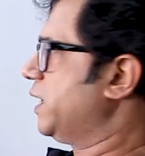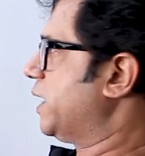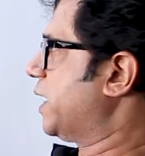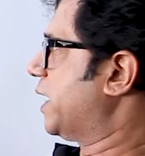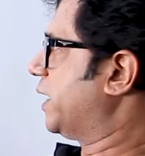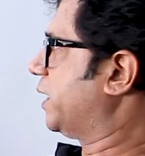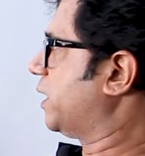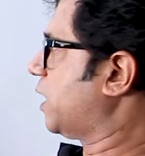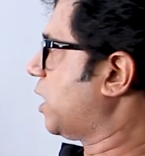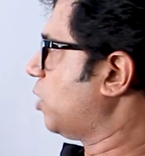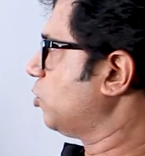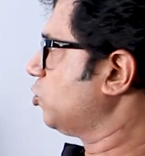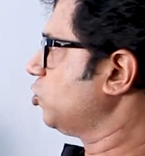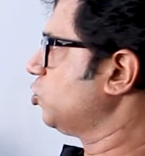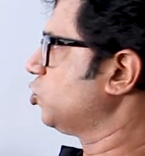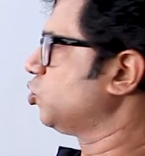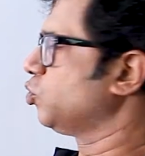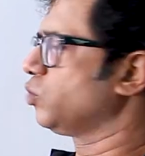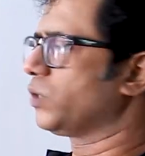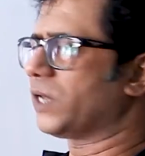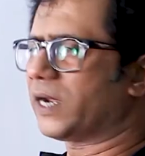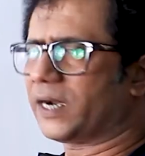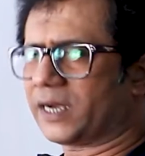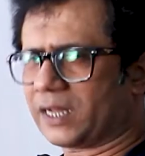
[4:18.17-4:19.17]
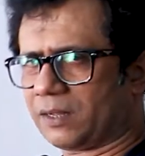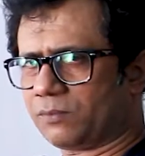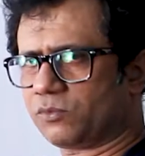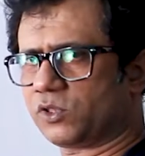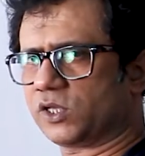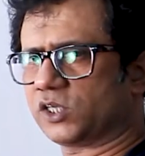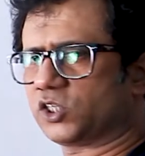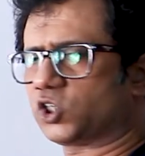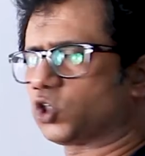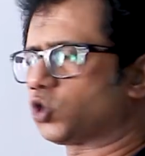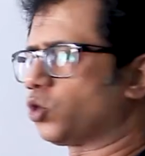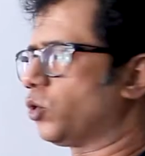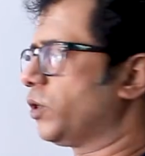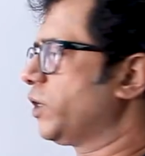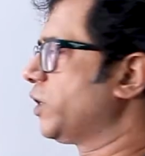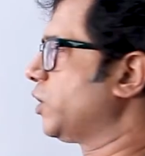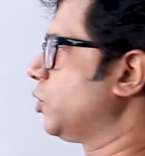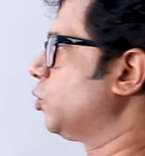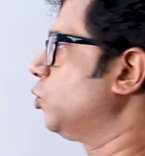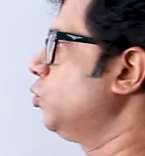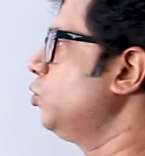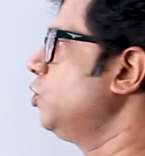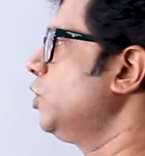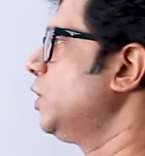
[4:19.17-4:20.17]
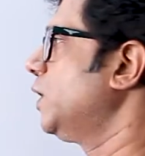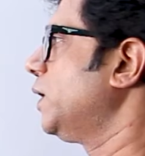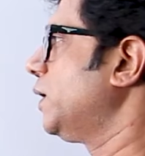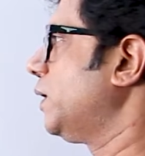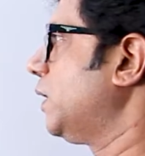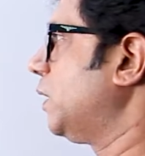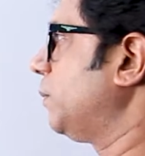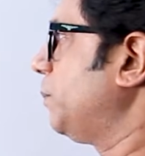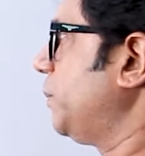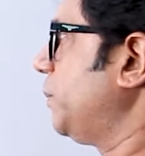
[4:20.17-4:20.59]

And how to do that, I am just showing you. Let